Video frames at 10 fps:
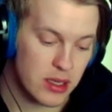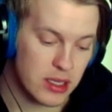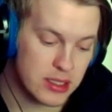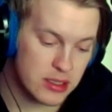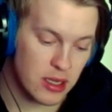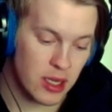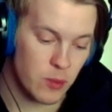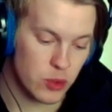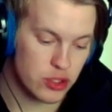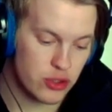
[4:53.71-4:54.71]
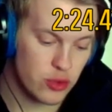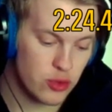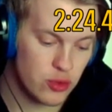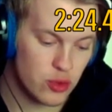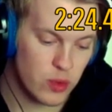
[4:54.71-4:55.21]
his time was
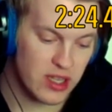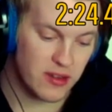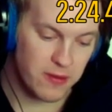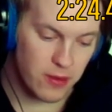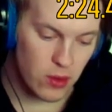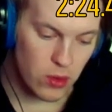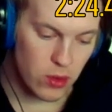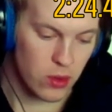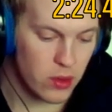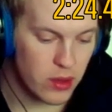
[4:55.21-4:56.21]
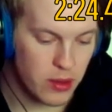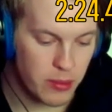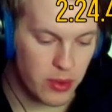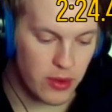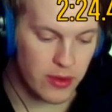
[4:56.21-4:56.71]

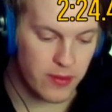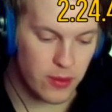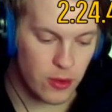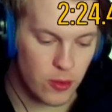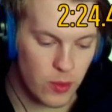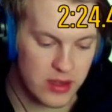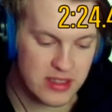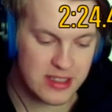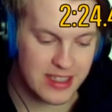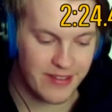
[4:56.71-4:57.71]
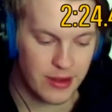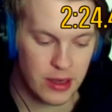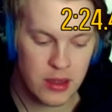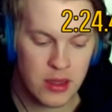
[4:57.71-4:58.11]
2:24.417.